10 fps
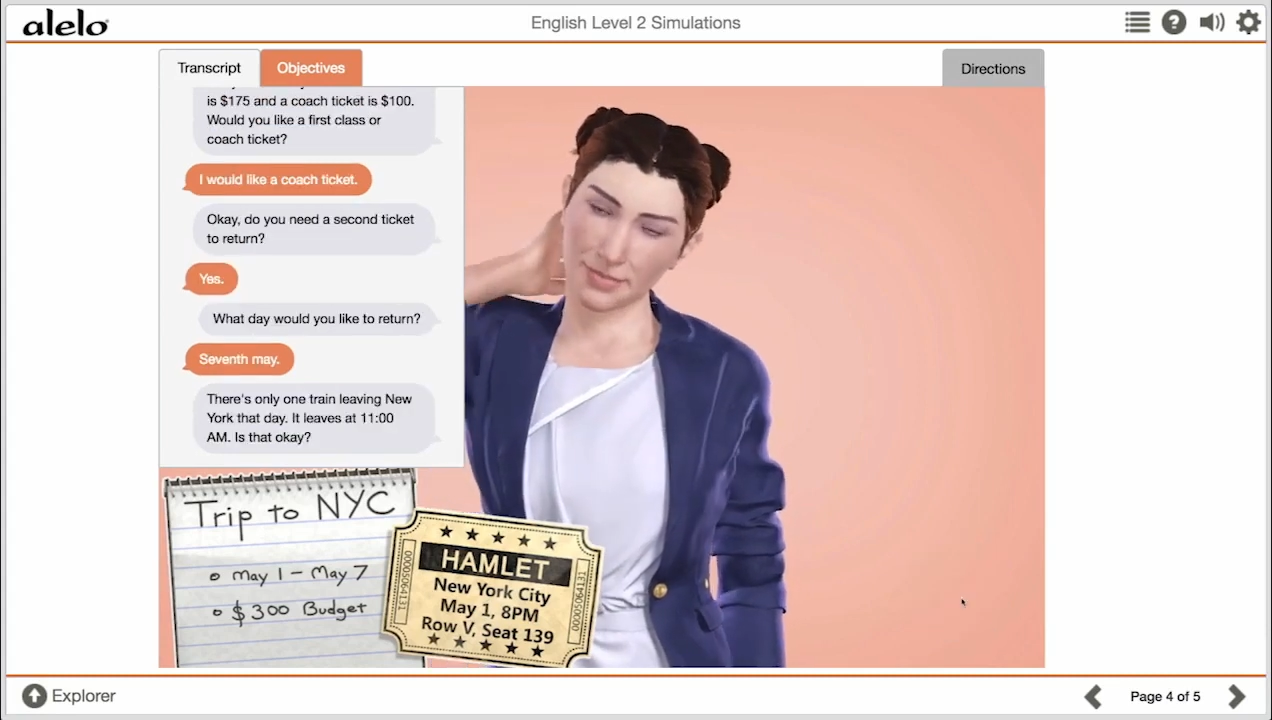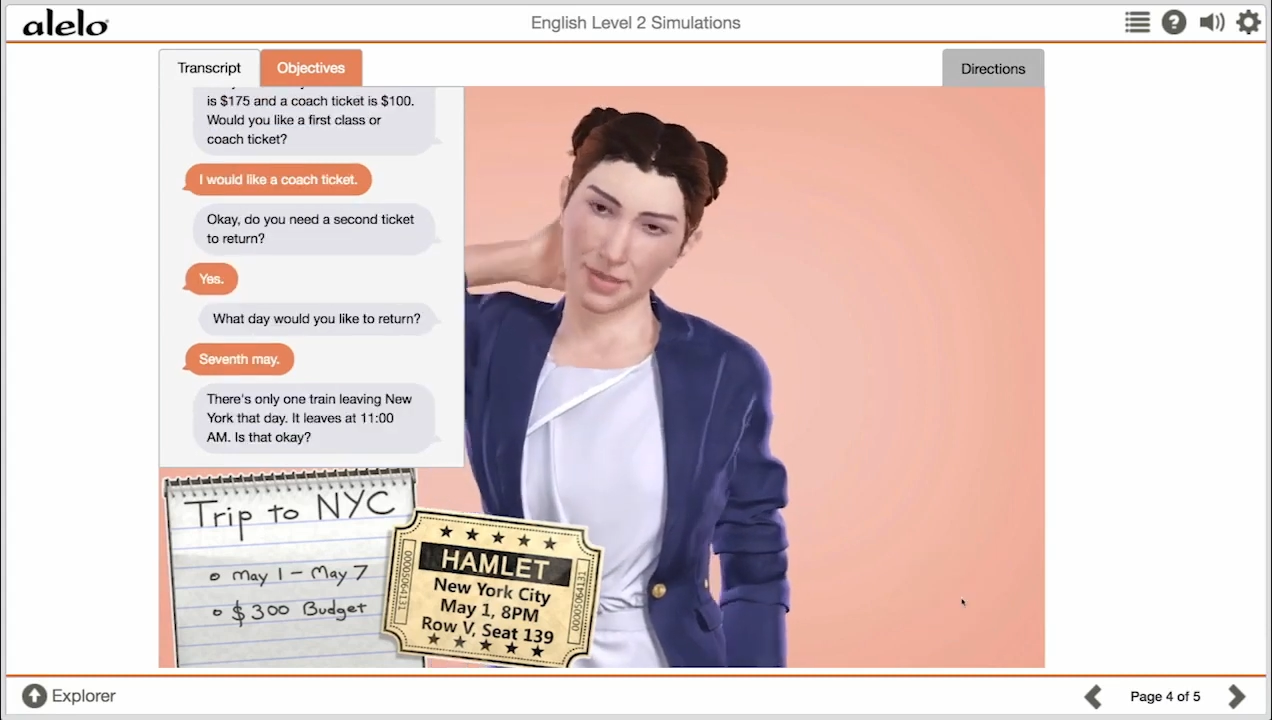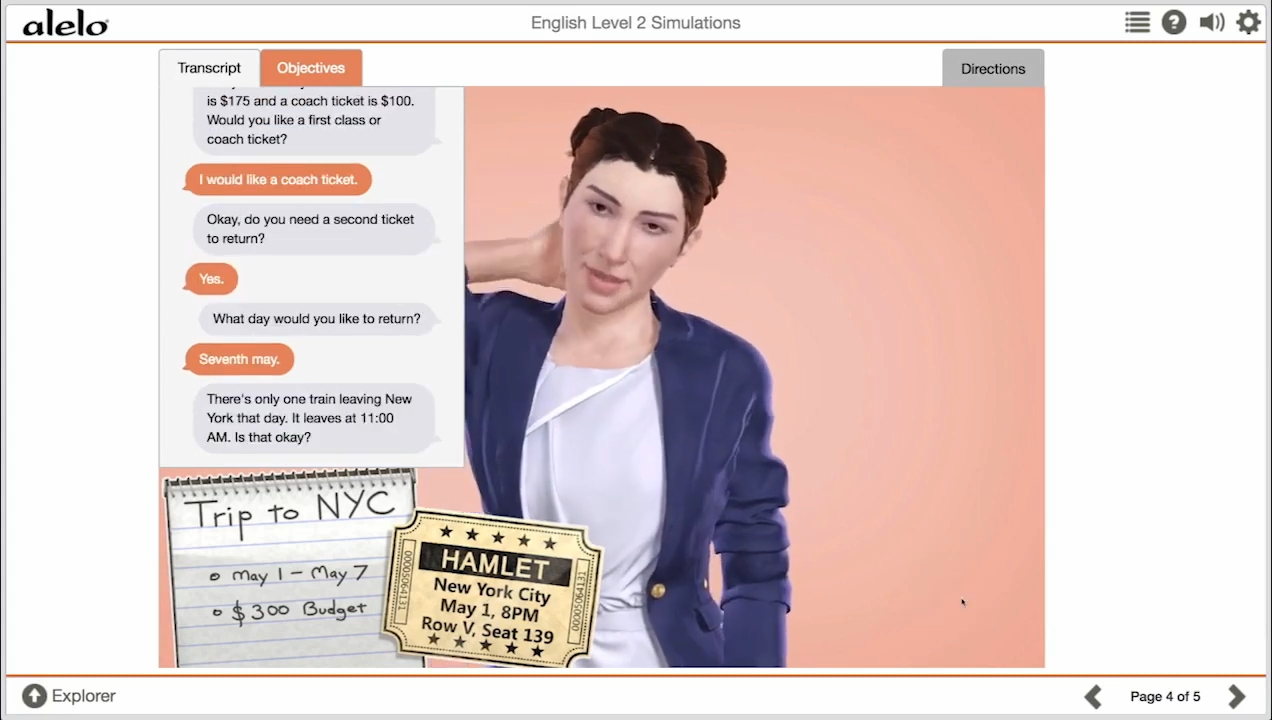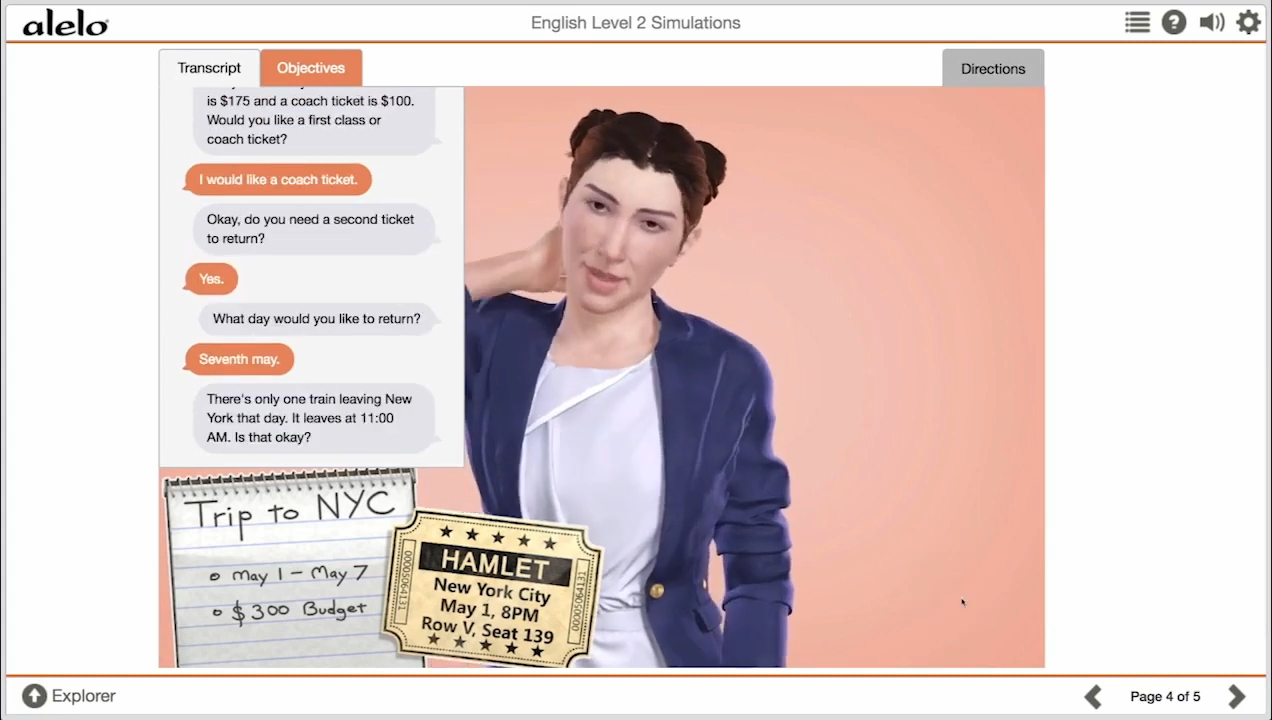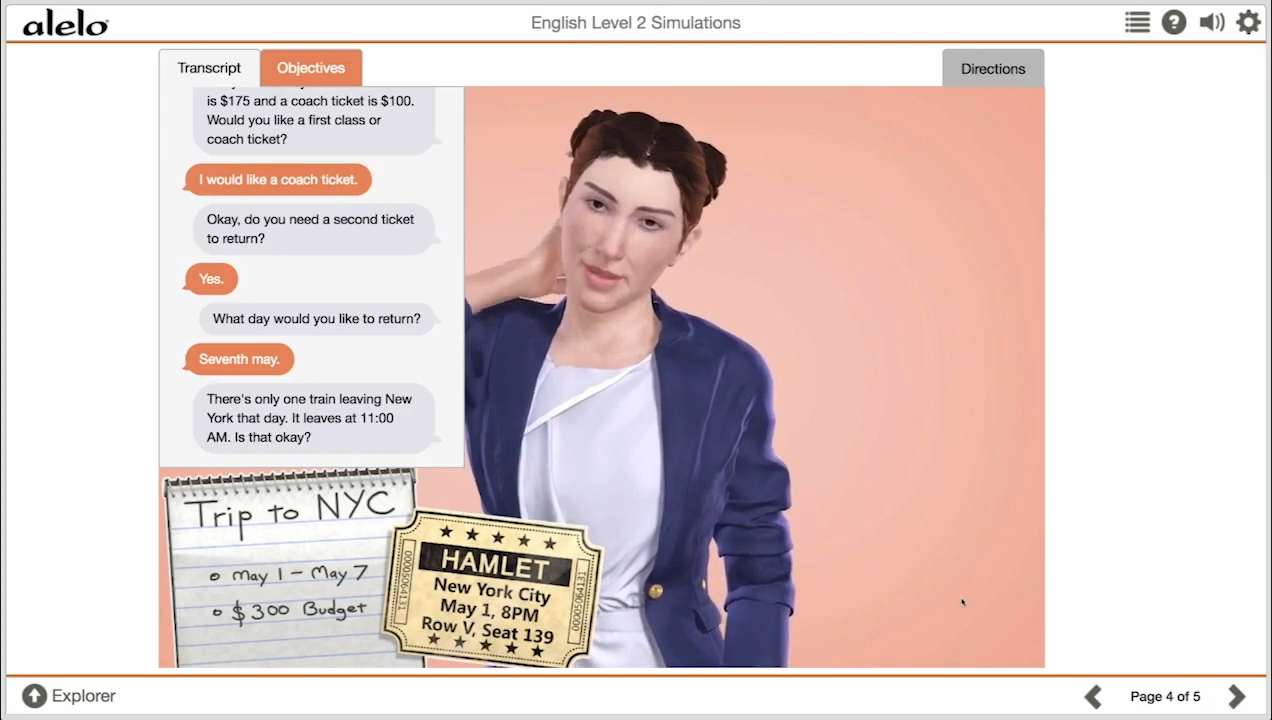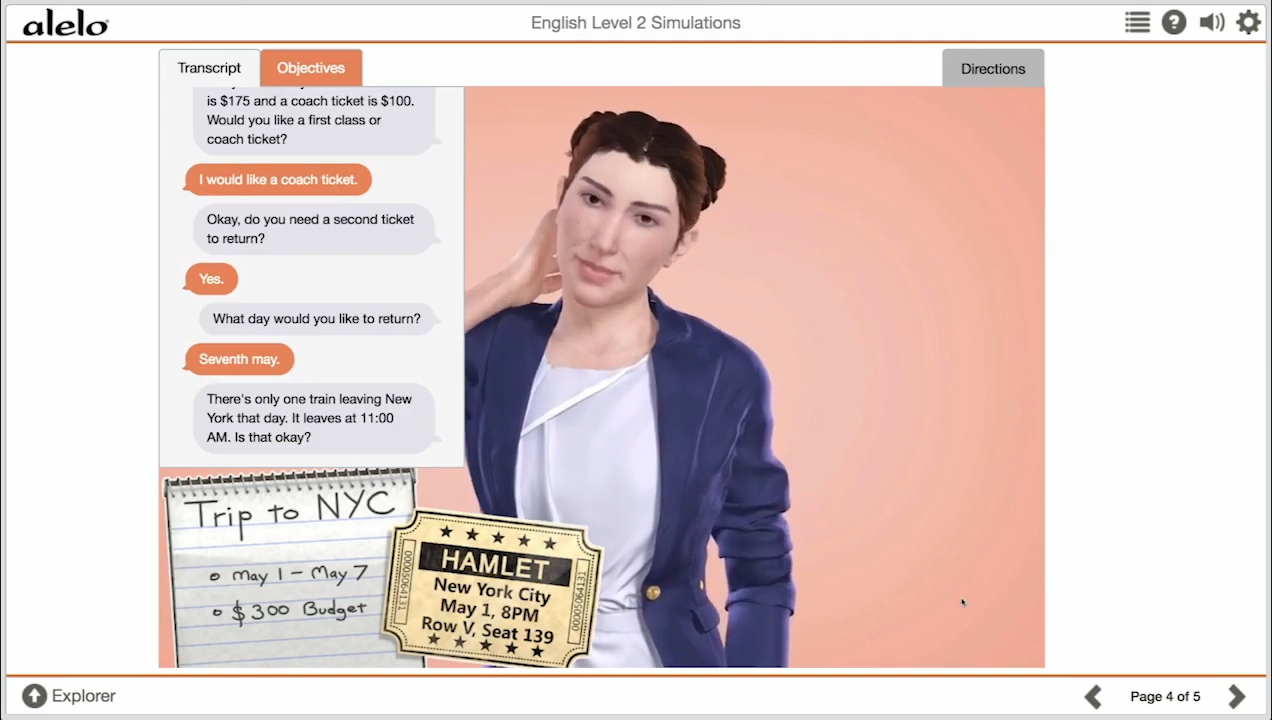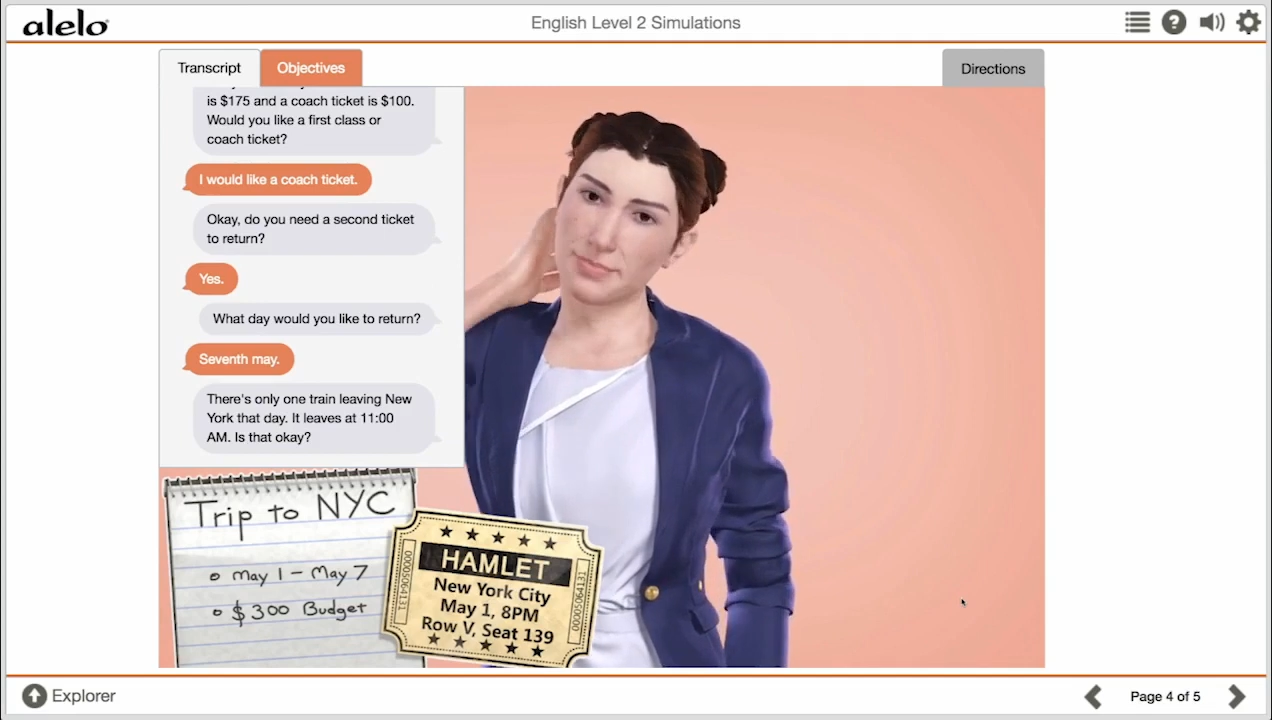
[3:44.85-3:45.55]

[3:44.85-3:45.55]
that day.